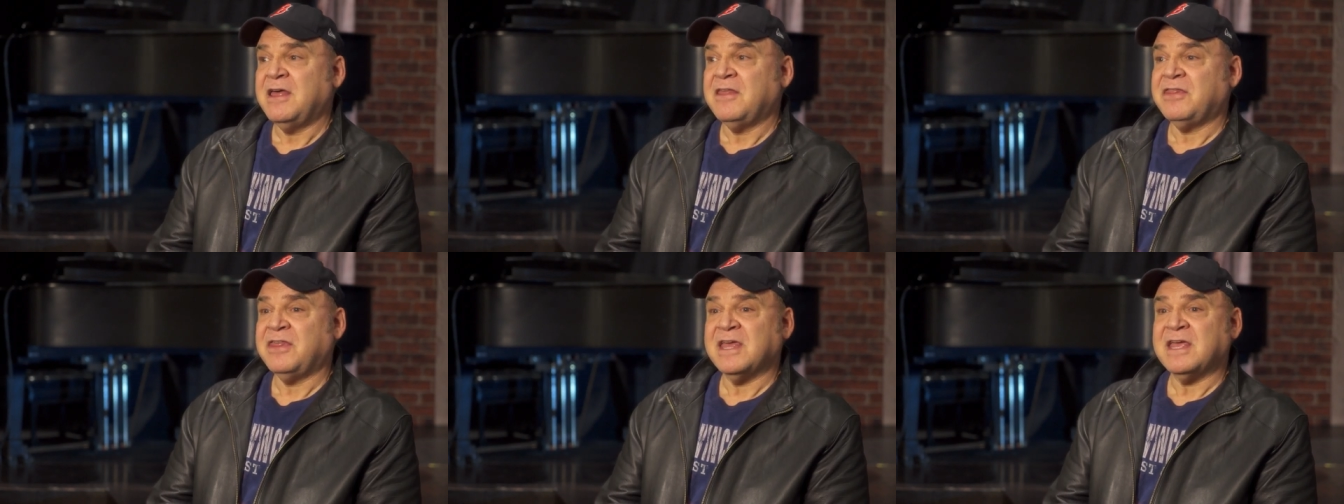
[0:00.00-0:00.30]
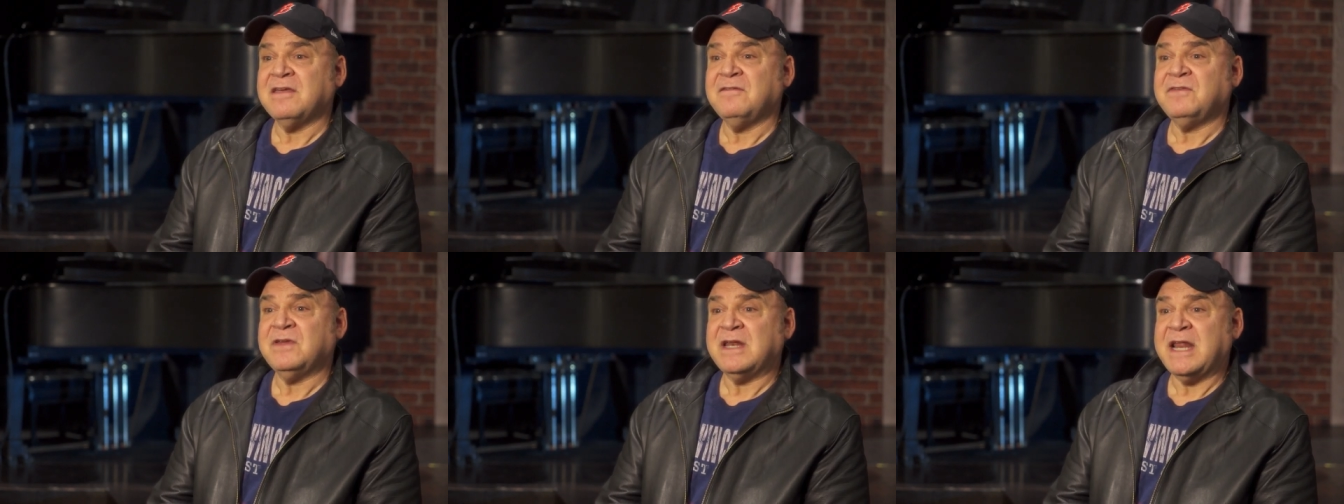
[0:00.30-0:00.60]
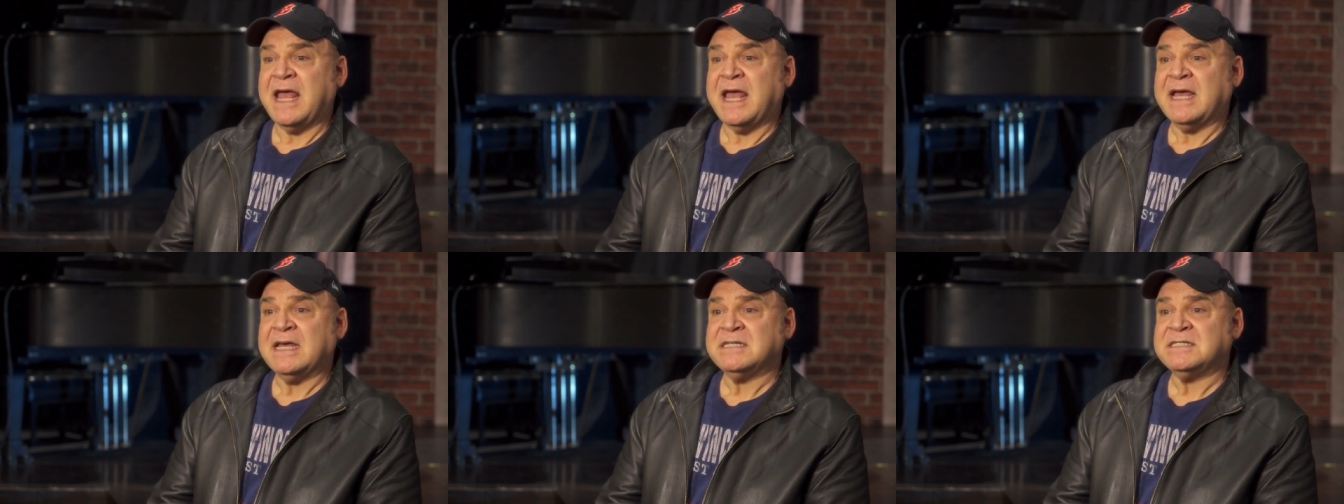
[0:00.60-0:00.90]
think of it
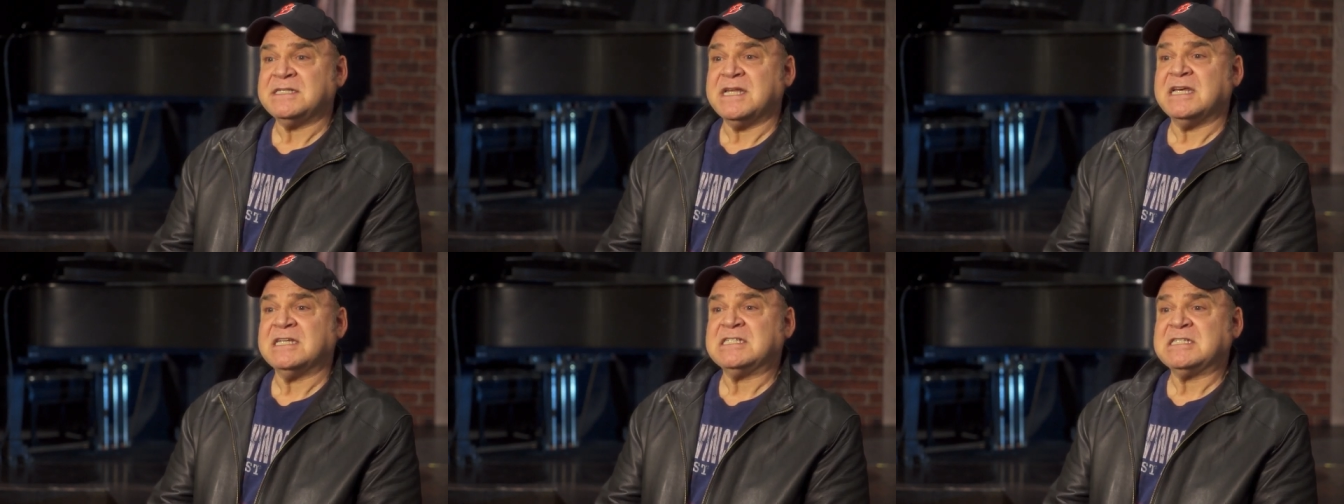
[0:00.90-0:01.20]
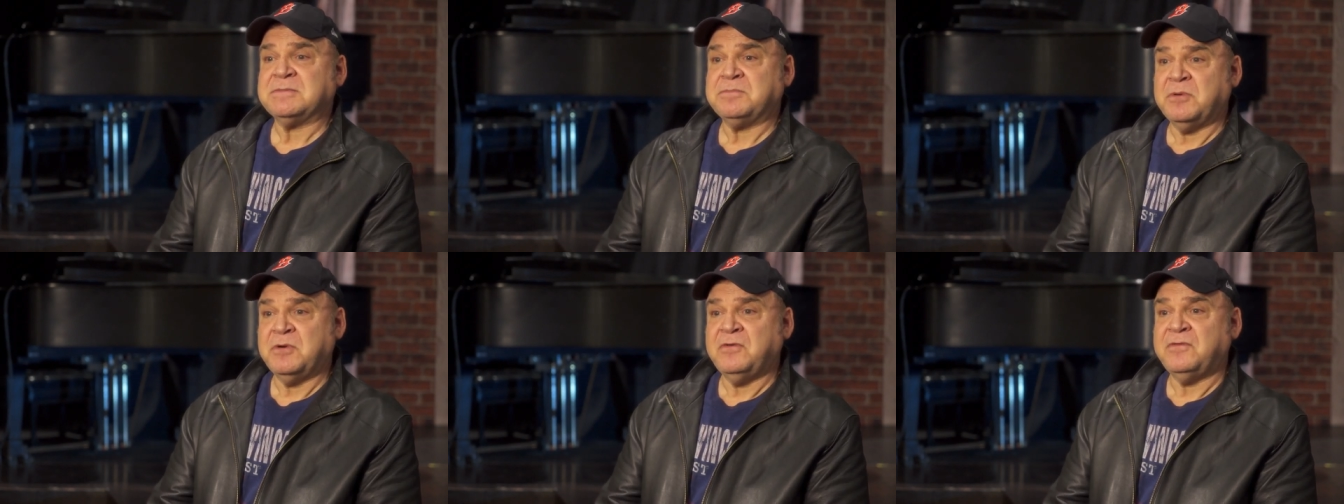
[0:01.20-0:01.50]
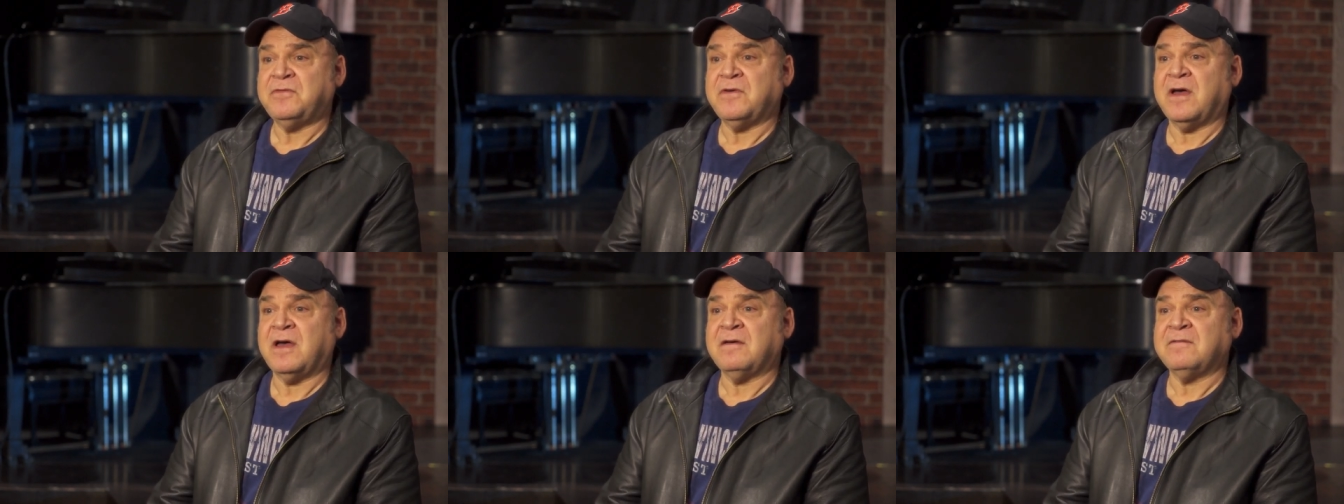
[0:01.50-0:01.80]
as a
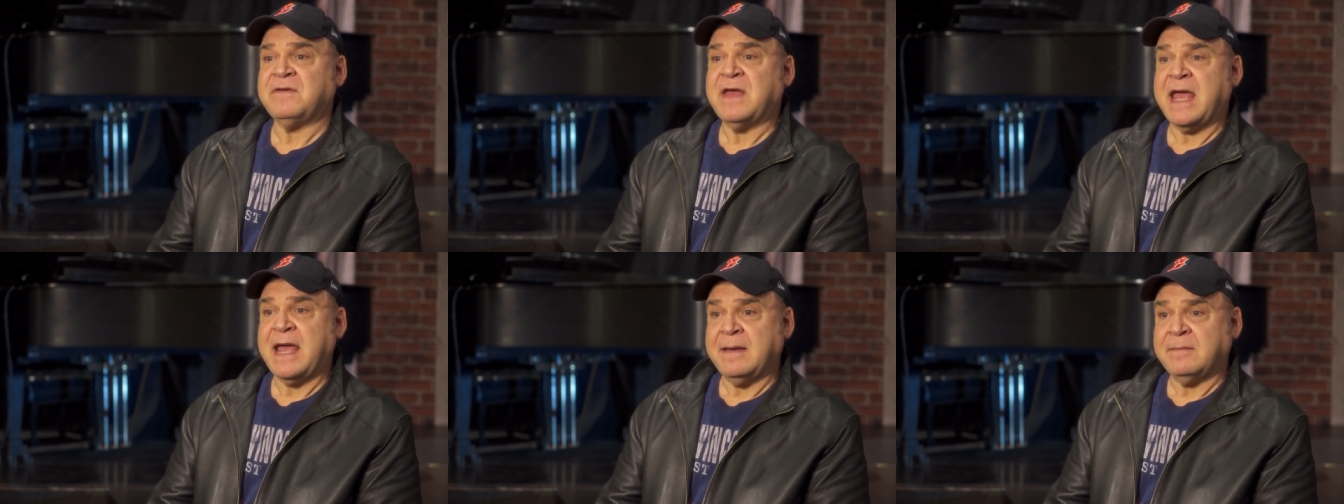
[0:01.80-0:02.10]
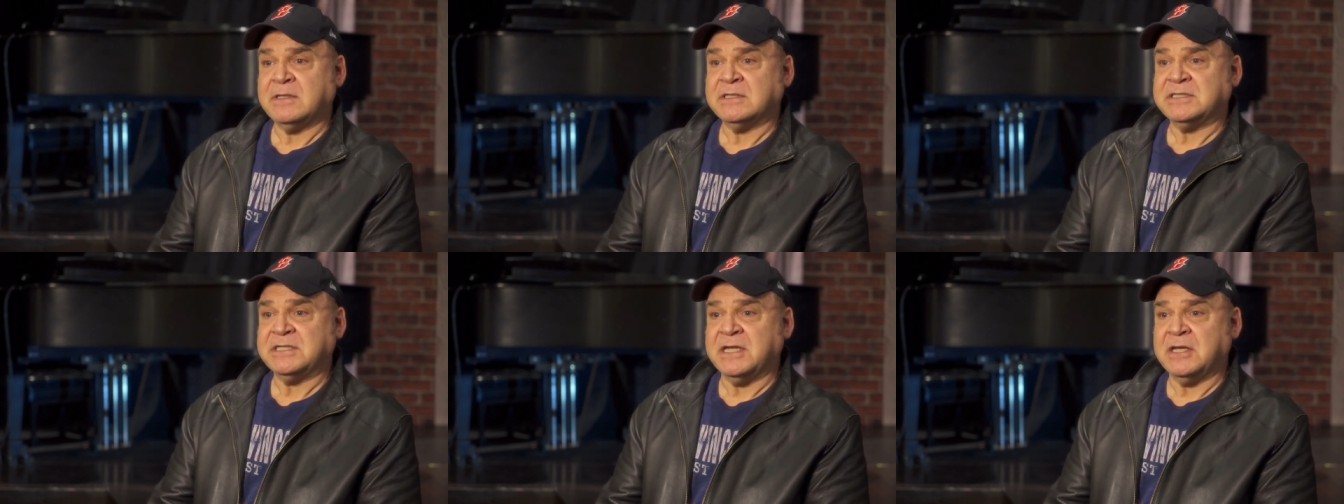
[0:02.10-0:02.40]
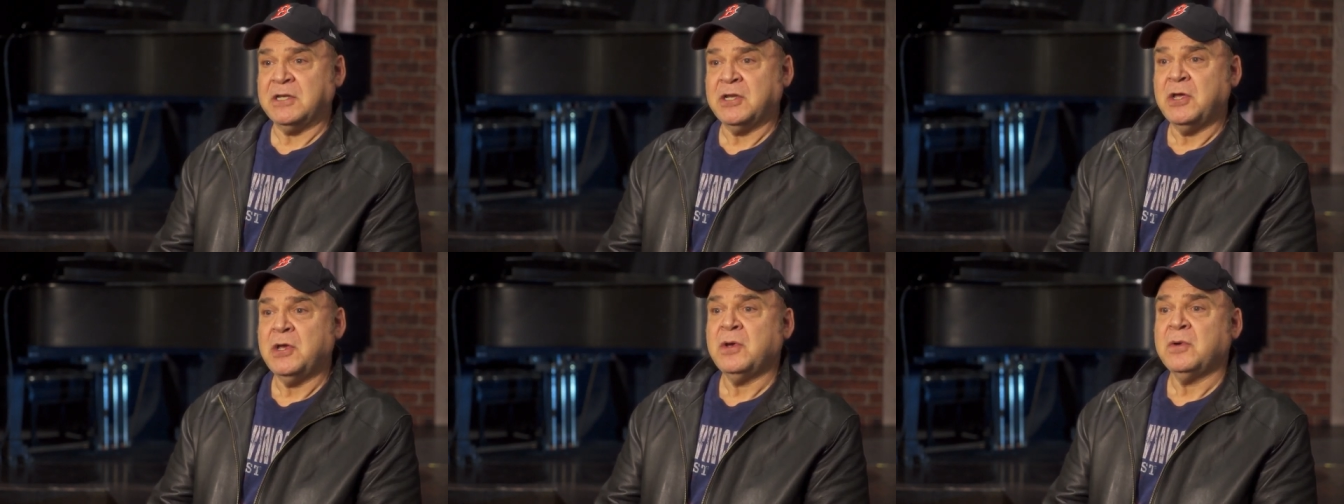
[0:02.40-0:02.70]
spoof of
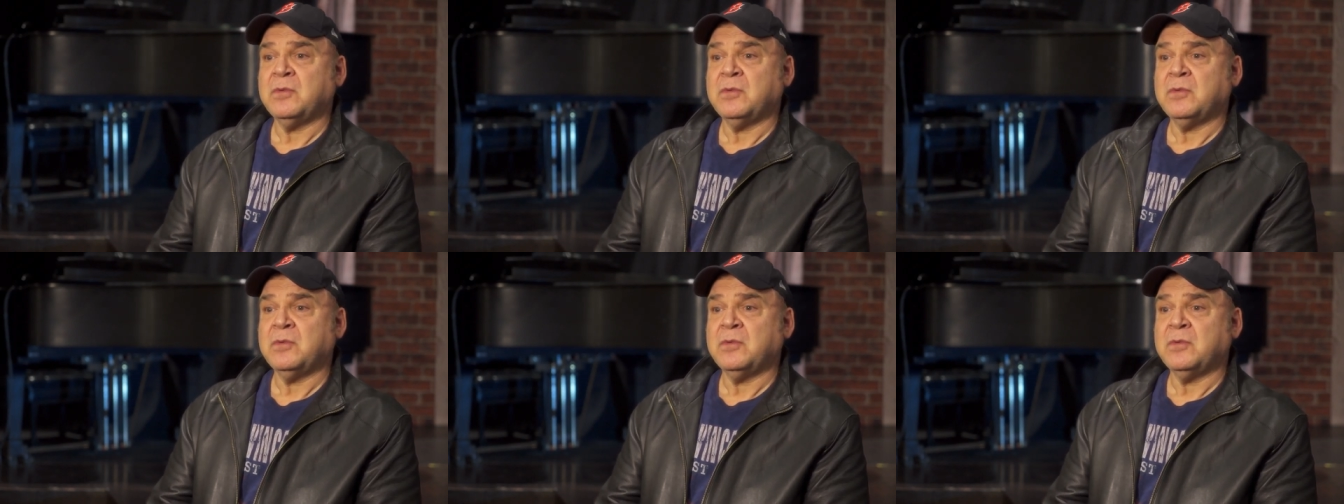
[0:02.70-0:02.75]
Hamilton